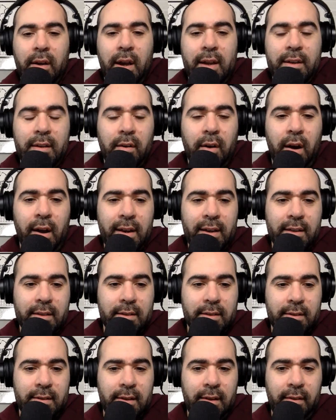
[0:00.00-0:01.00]
ideal
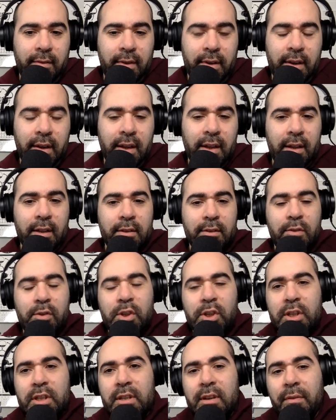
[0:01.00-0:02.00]
audiences even. So it's
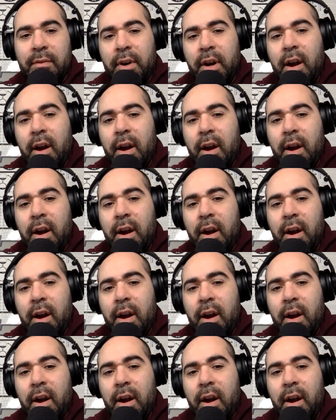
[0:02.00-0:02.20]
just different